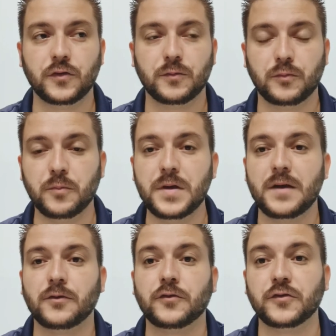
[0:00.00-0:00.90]
be
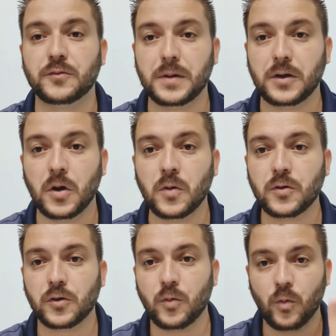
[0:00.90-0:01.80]
able to smell
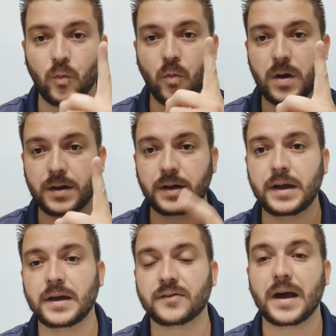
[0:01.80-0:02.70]
odor. One
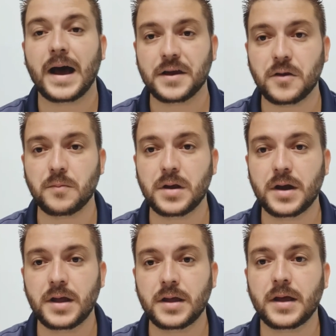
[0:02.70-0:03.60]
is high
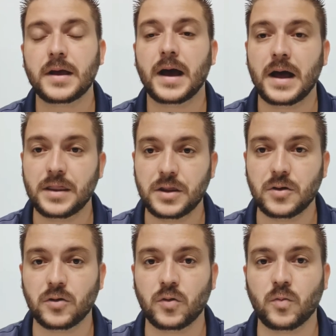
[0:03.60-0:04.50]
humidity and the
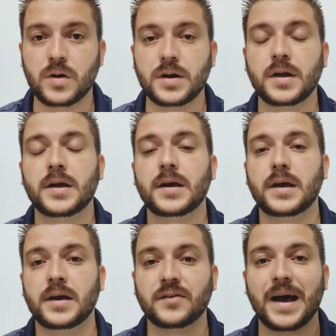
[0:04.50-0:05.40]
other one
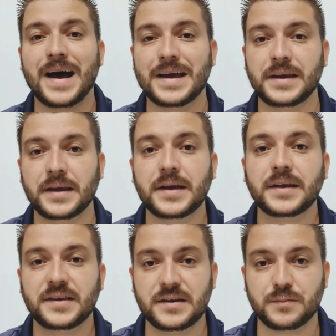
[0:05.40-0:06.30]
is high
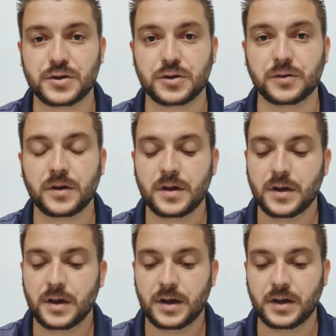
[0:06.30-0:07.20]
temperature.
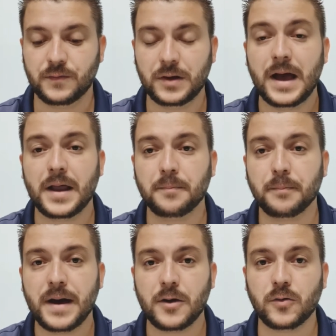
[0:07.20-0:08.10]
If you got
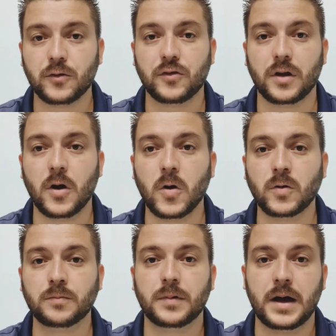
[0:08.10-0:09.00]
bad odors at
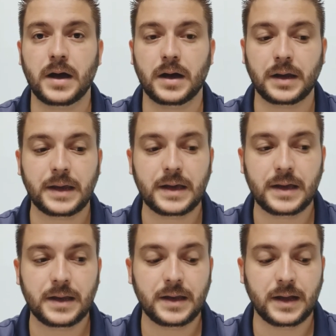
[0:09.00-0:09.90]
home,
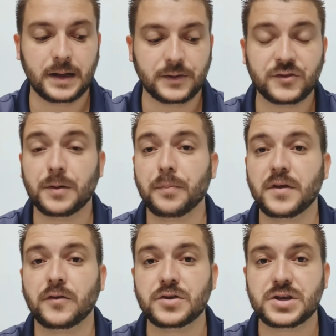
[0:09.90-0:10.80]
get something
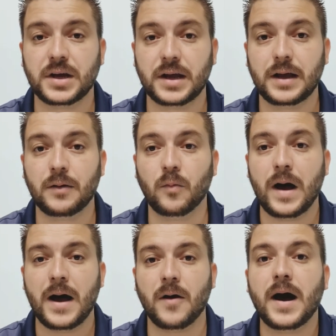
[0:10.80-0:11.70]
to check
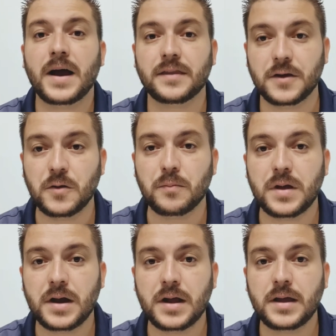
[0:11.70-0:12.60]
how high the
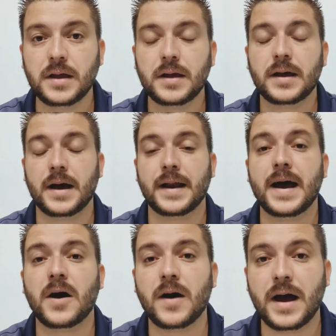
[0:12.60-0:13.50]
humidity and
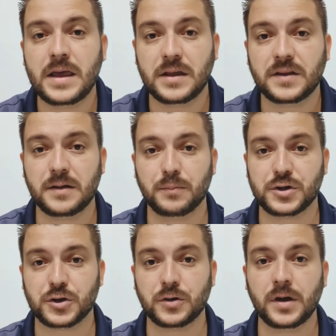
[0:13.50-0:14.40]
how high the
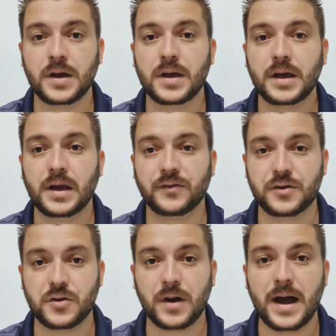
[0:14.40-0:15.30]
temperature is in
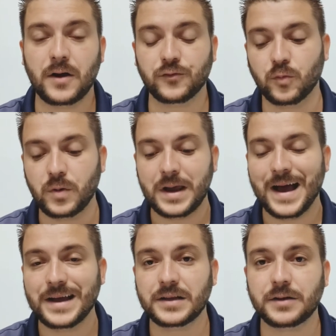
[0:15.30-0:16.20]
your house. We
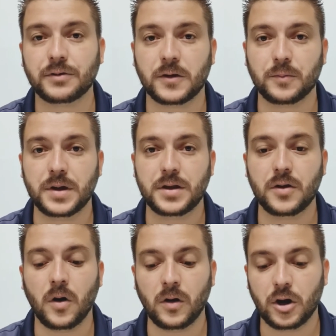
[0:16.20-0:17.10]
highly recommend
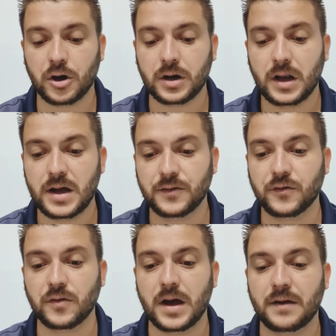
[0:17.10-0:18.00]
all our clients
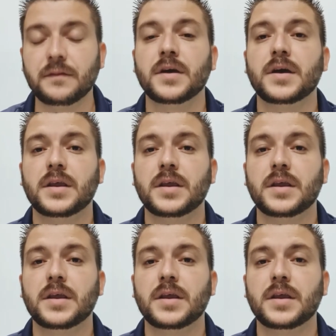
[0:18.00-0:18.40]
to have the